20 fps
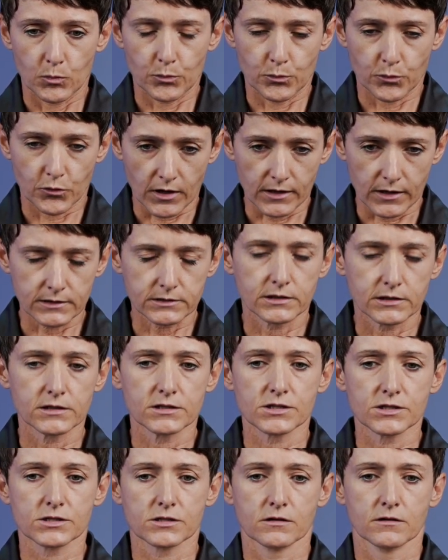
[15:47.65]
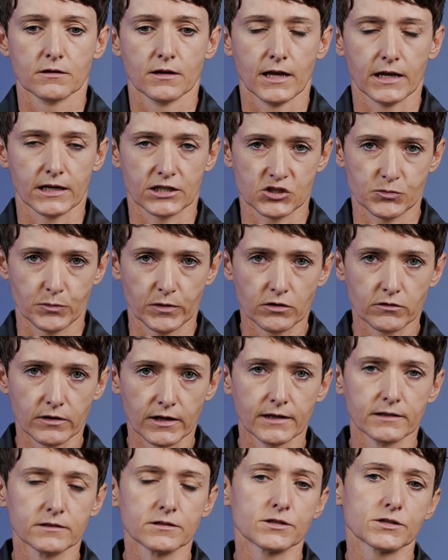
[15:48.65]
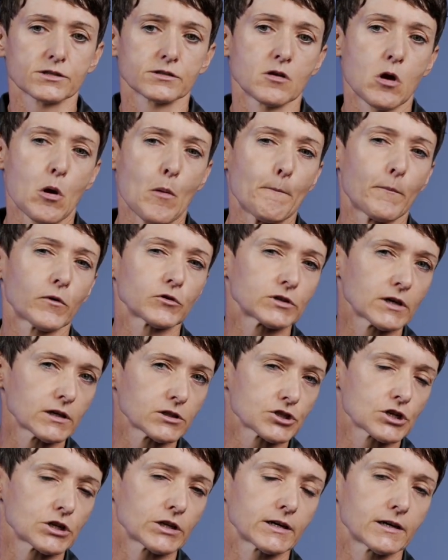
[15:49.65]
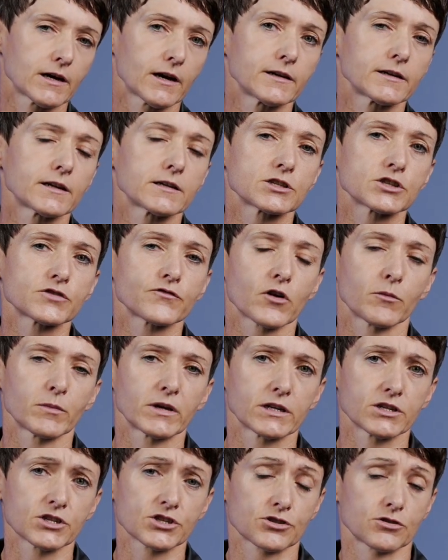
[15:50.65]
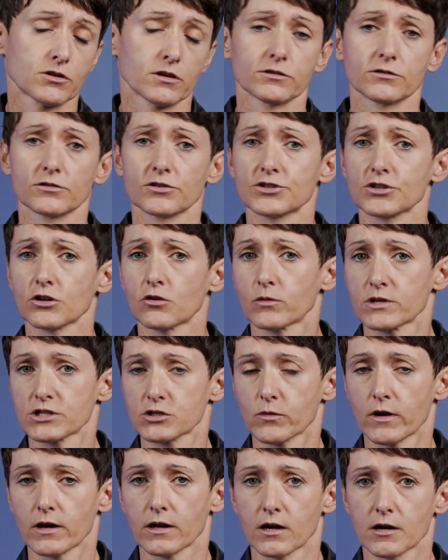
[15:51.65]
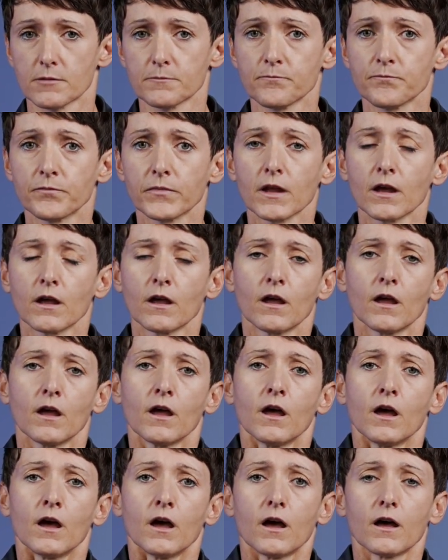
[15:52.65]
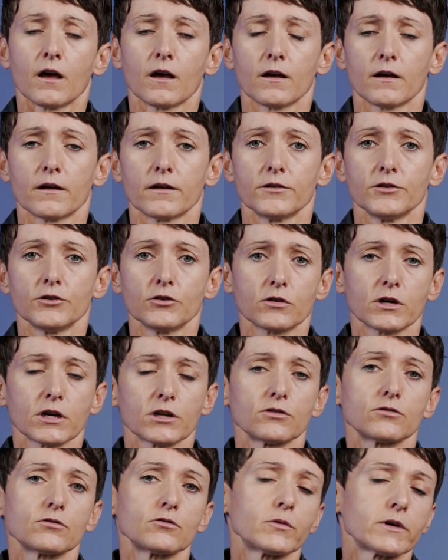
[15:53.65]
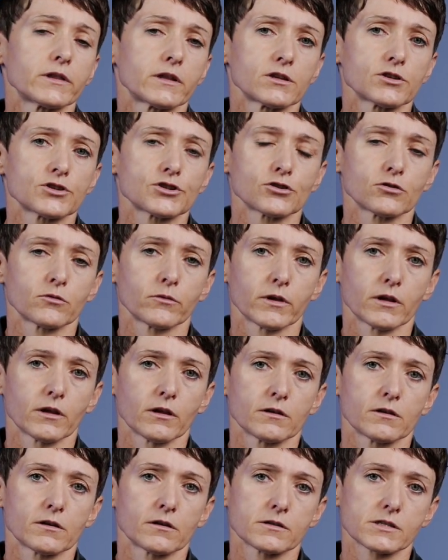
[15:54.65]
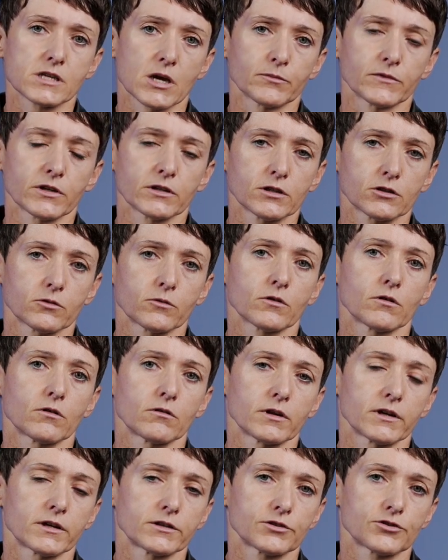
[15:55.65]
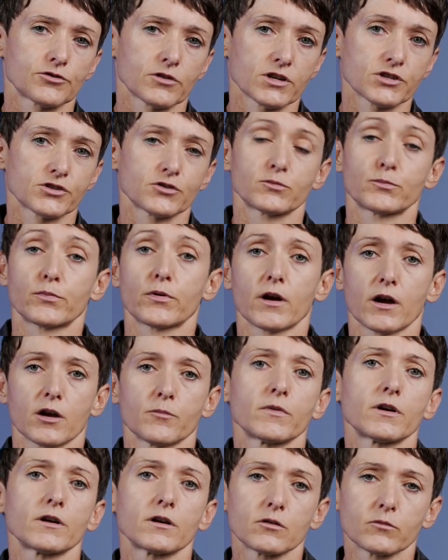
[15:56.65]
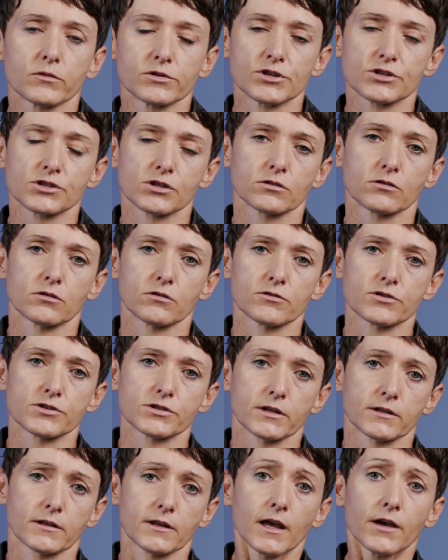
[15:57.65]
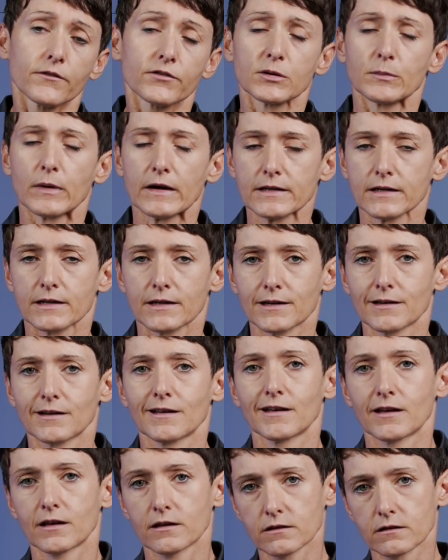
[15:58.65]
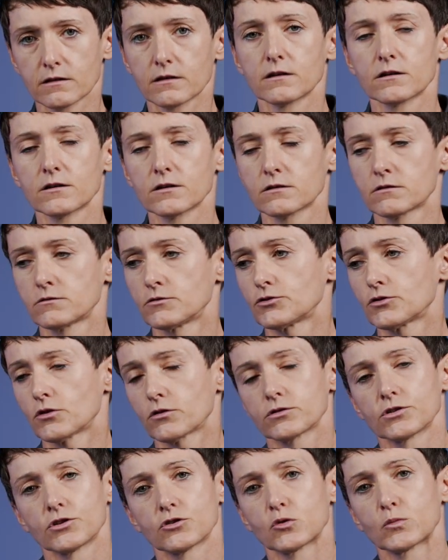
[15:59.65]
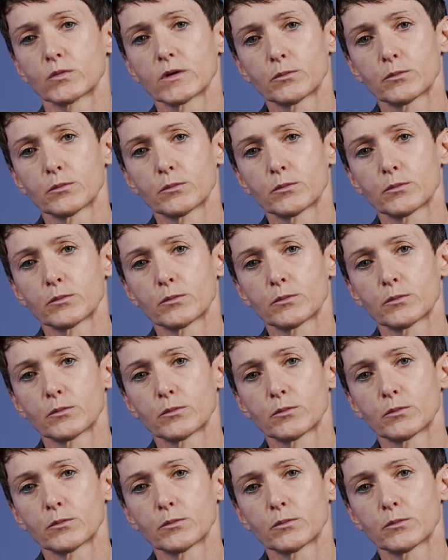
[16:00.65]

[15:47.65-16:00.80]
practice, experience, potentially guidance from an instructor is always welcome. You can do within GUE something that we call a Drysuit primer, which is a course that everybody can enter. You don't need to be